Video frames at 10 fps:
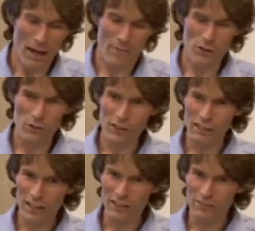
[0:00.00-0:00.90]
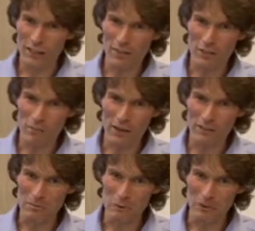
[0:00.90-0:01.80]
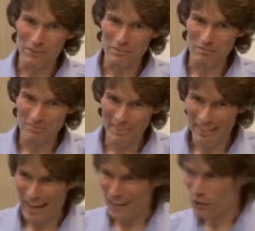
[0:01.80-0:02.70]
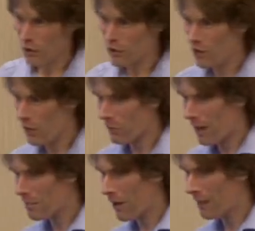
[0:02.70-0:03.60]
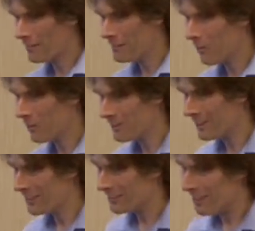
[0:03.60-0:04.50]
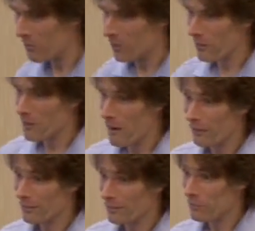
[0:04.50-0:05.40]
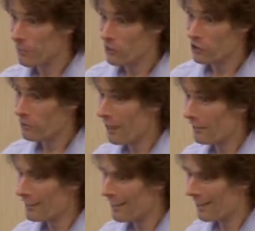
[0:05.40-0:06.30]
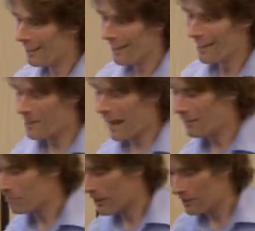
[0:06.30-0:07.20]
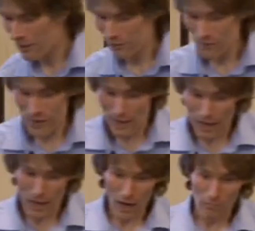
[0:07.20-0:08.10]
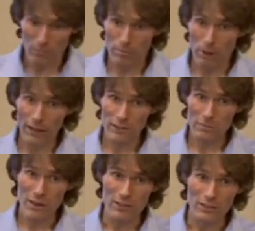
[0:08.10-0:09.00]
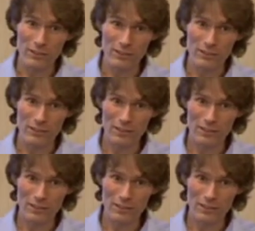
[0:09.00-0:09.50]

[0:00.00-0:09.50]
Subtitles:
If you're using gears, you have the biting point, and you only know what that biting point is when you should let the handbrake off, by experience.